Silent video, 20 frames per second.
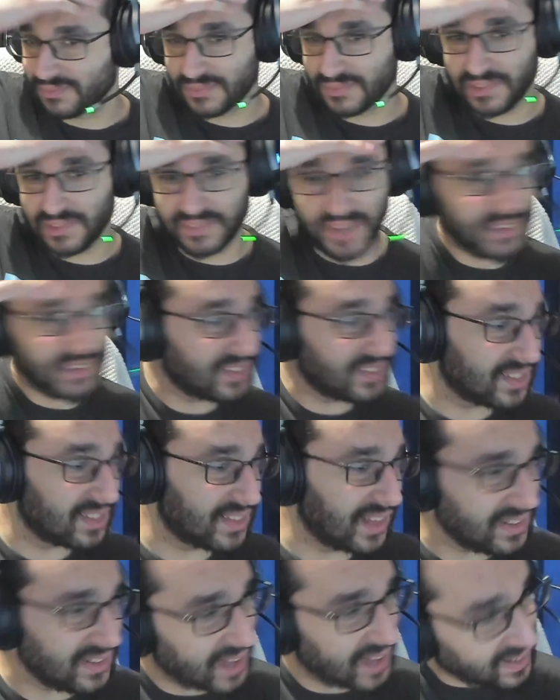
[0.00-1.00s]
that's
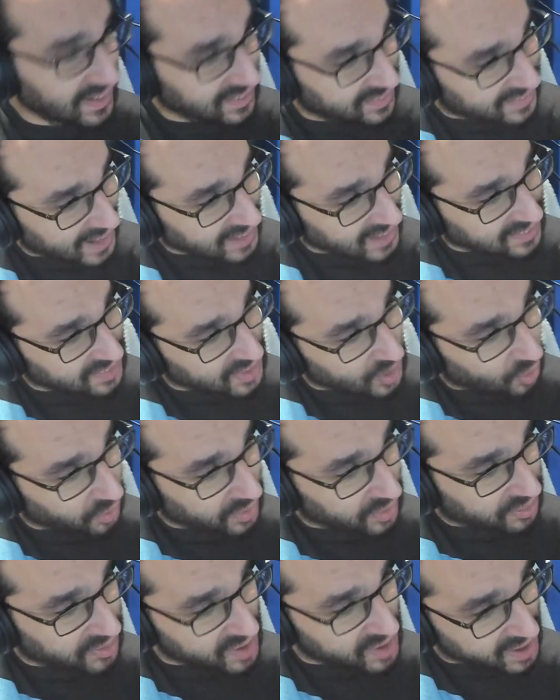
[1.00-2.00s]
the only
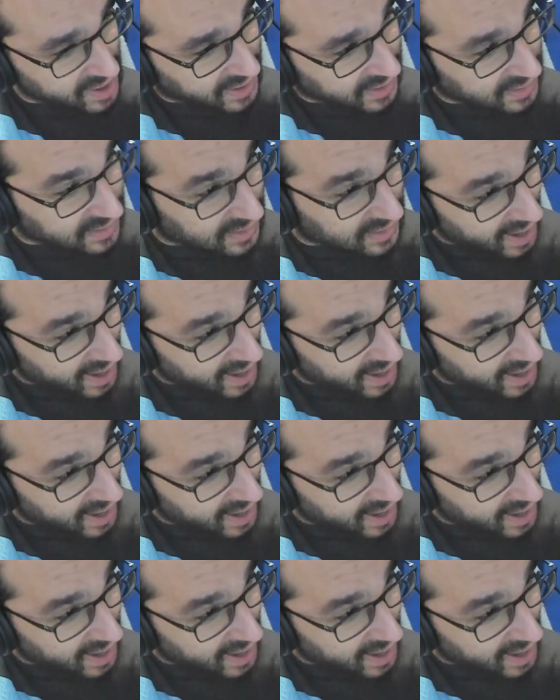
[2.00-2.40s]
thing